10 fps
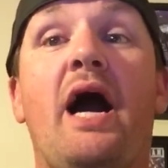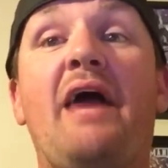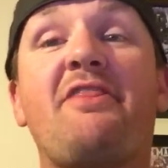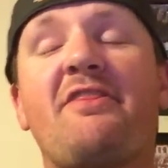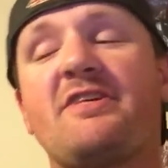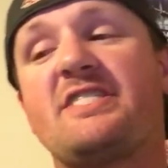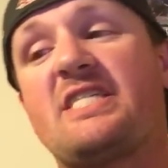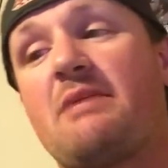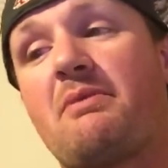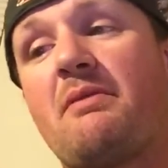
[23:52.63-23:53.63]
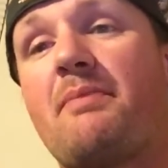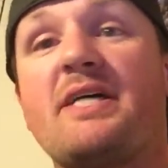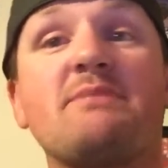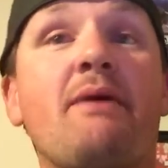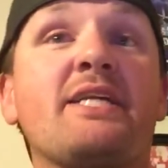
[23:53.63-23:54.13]
I think this is going to be the
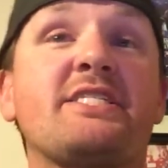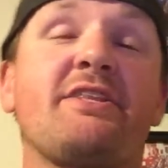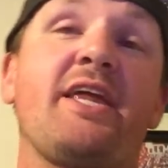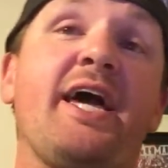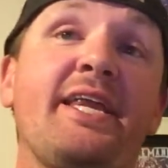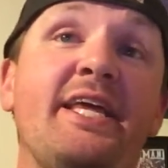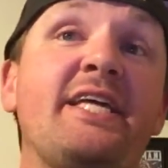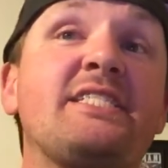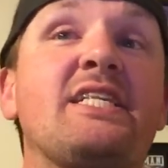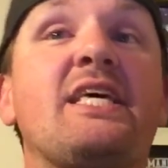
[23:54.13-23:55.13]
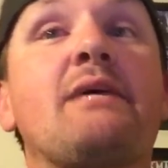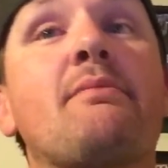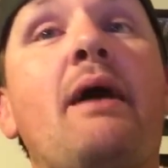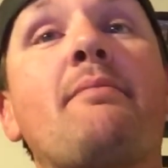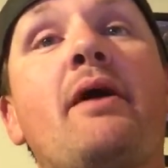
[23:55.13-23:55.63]
best match of the night. Easily, in
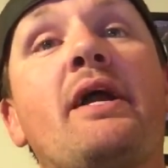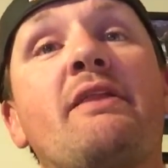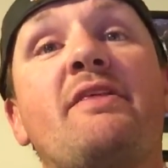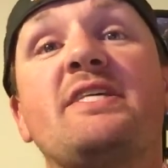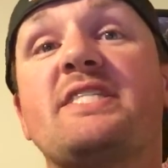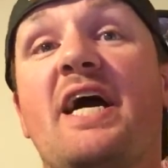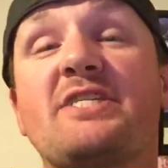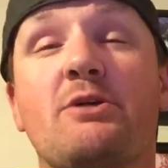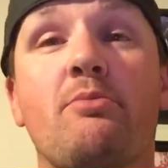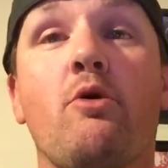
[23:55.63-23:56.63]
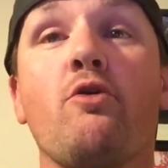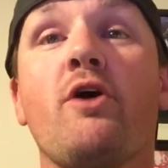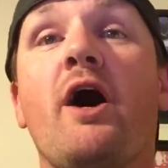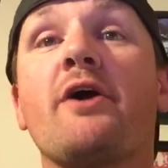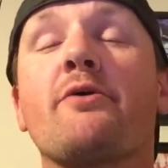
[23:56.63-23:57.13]
my mind, these guys are both
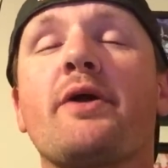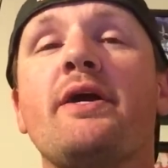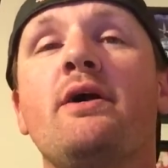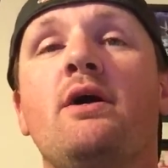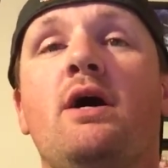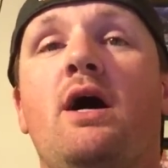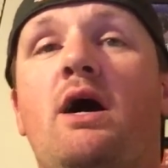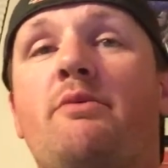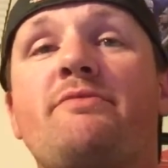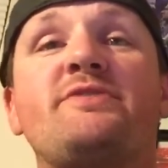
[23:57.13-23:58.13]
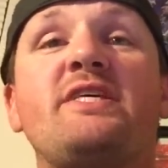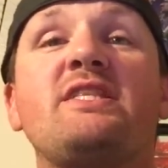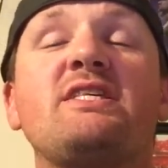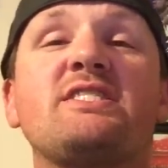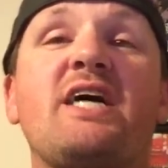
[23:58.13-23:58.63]
hungry. Uh, we've
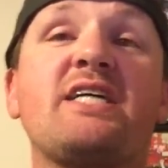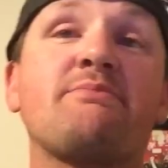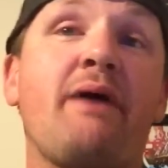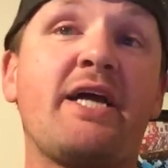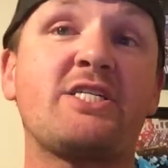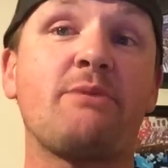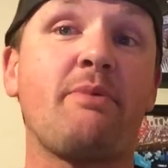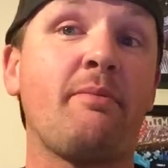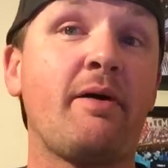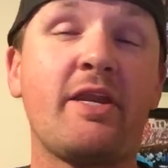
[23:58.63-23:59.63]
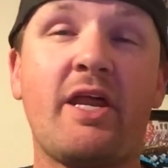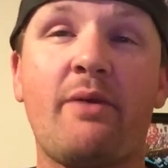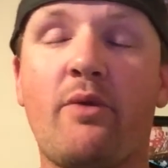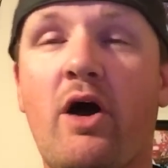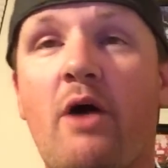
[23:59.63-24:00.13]
seen these guys match up on Monday
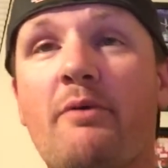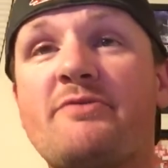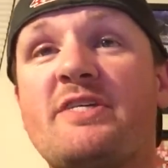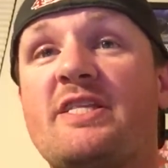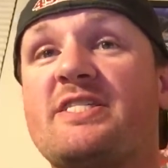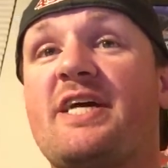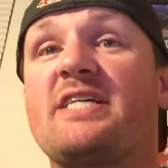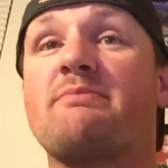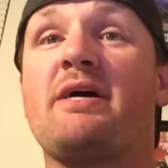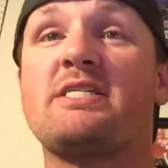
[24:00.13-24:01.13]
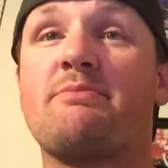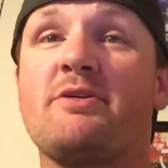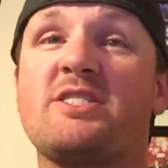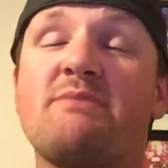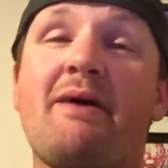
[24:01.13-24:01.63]
Night Raw. We've seen these guys match up
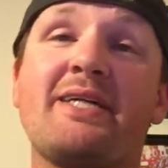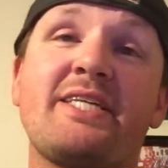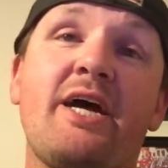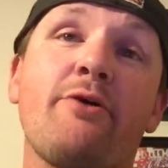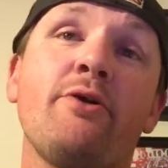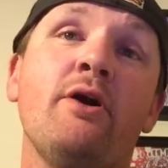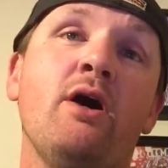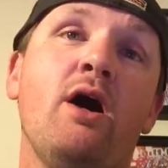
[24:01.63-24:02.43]
on SmackDown.